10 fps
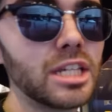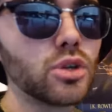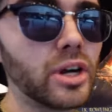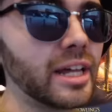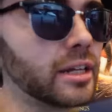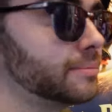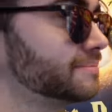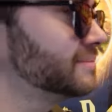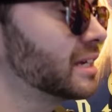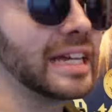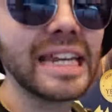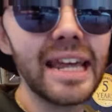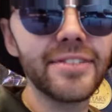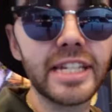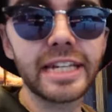Saw it in London,
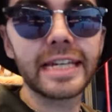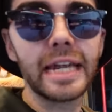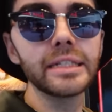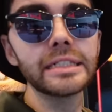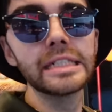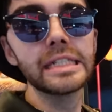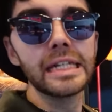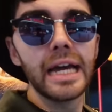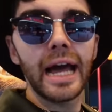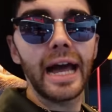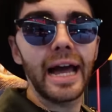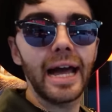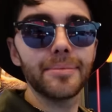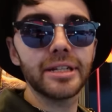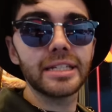never seeing it again.
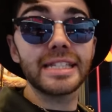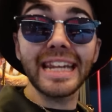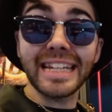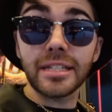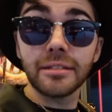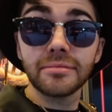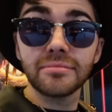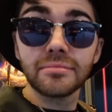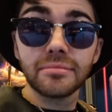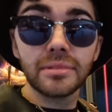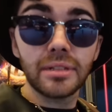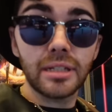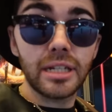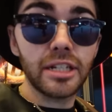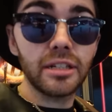Um, seen it!
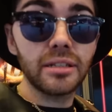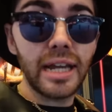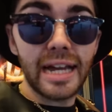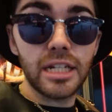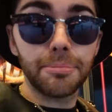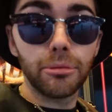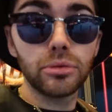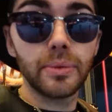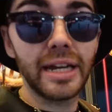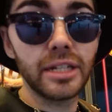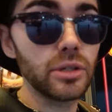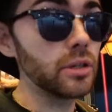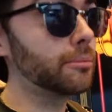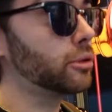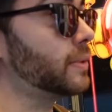London and Broadway. Saw it
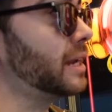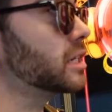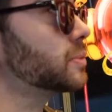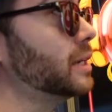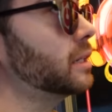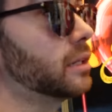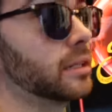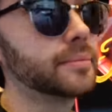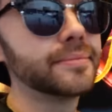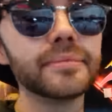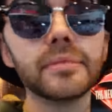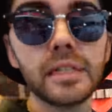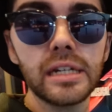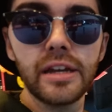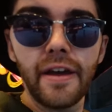on Broadway last week.
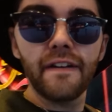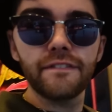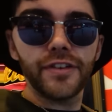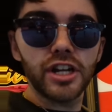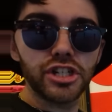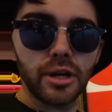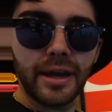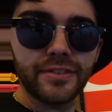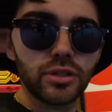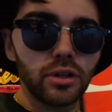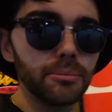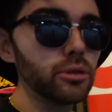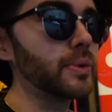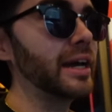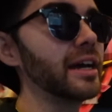First show we ever saw on
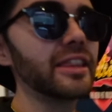Broadway.